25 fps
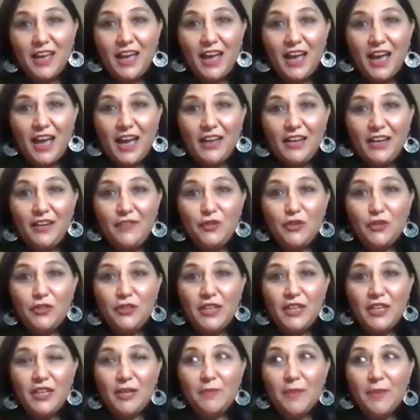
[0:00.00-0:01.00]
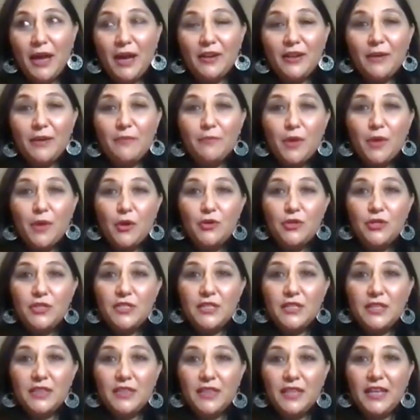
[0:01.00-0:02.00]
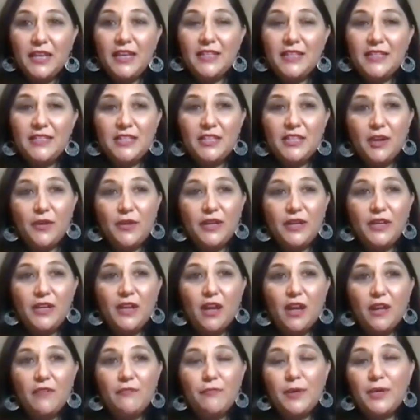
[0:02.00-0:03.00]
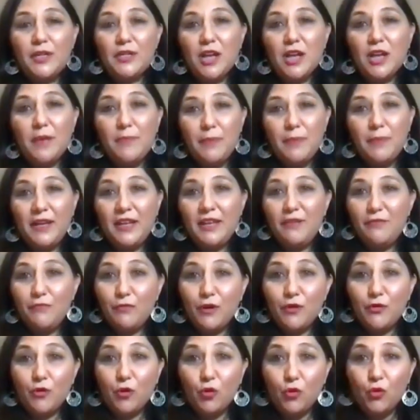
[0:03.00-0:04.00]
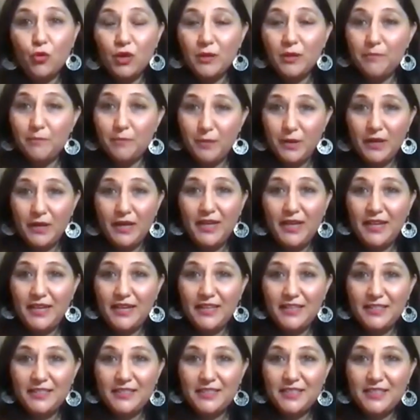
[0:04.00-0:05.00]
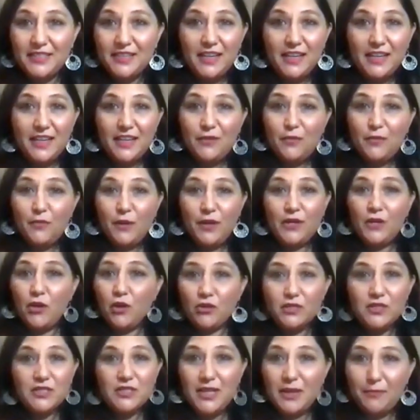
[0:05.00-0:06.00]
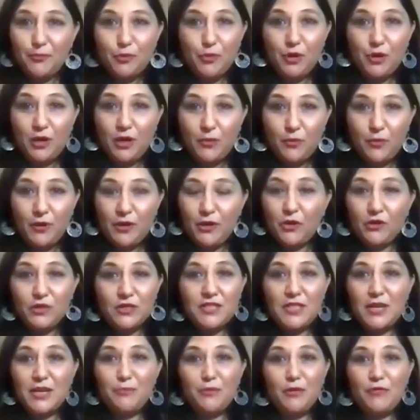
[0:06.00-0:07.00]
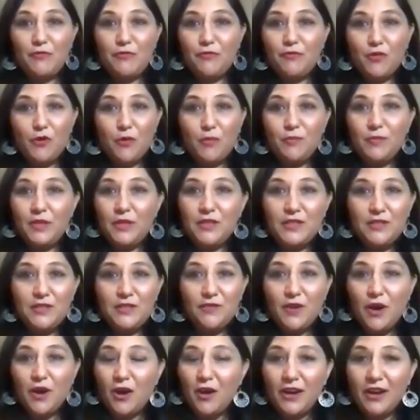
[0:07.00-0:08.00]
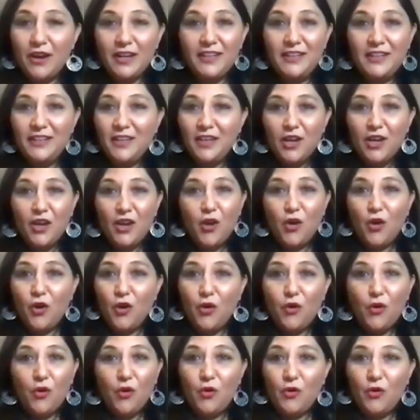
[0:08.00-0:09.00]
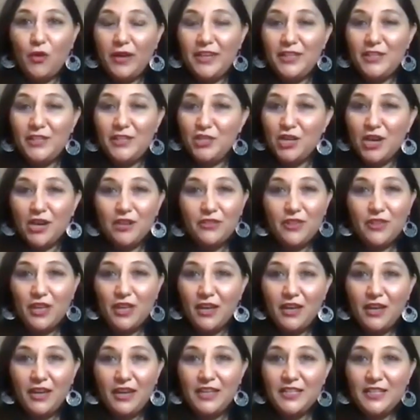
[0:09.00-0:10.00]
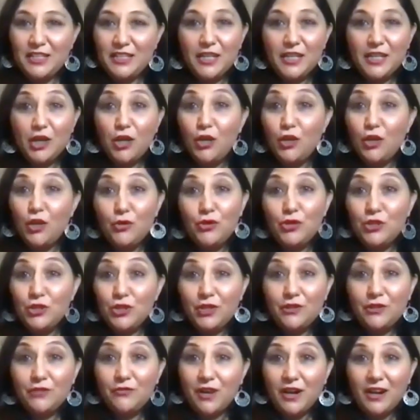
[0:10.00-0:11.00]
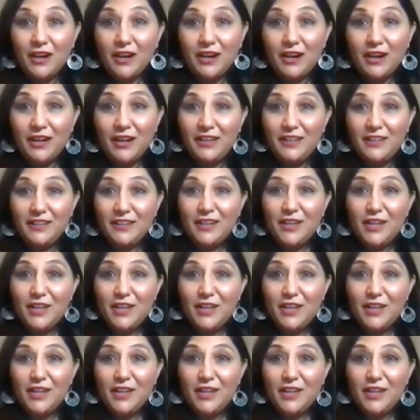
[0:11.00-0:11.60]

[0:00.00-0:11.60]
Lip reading: And if you think about it, most things, in life, because I believe we're all complete, we're not separate. We're not separate from the divine or each other. It's an illusion, right?